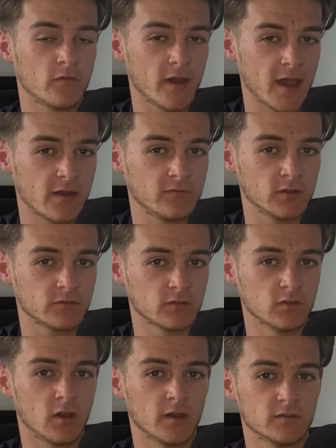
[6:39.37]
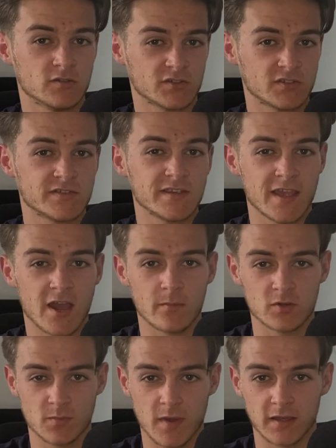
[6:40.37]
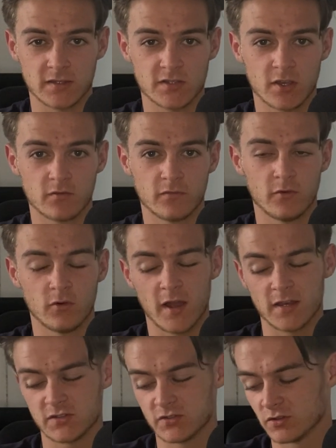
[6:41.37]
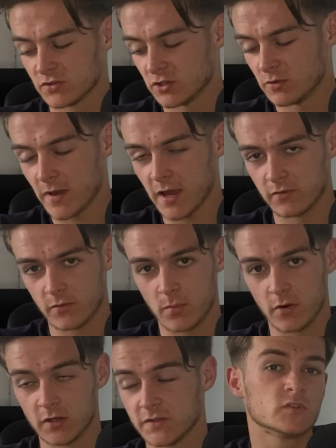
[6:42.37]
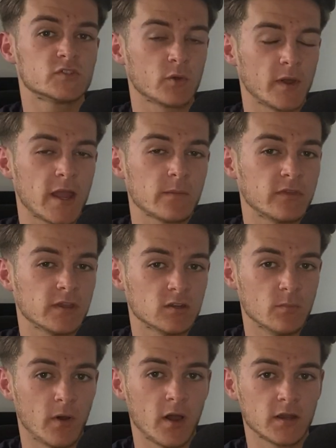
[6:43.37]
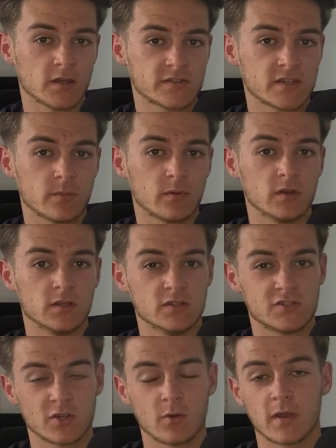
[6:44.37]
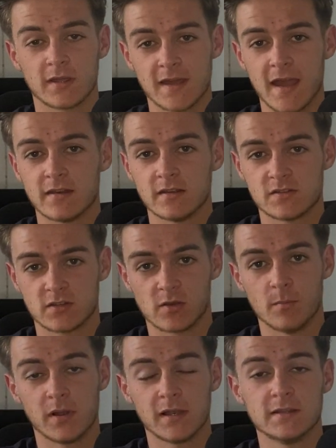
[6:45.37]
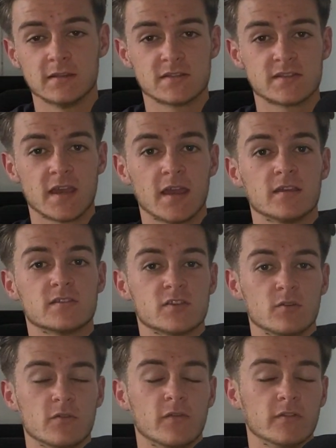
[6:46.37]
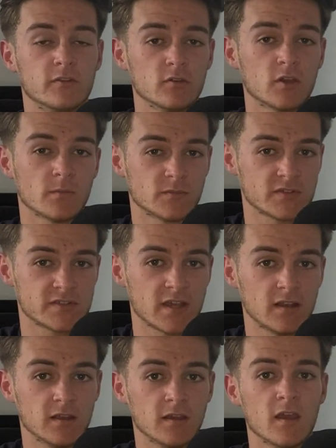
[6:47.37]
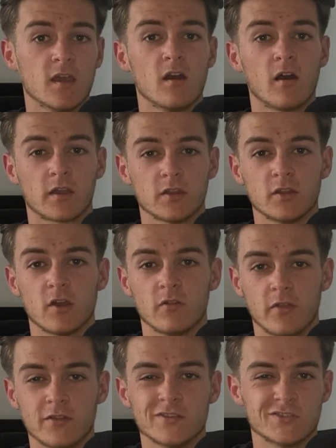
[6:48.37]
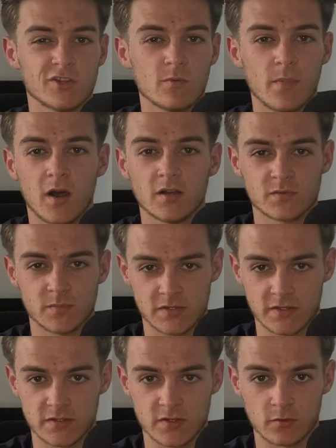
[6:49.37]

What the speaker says: I have looked online just to see how much Maggie's going for, and it's not too bad of a price. So I am thinking of buying her separately so I can add her to complete the set, so if I do come to sell it, I can know that there's no parts missing to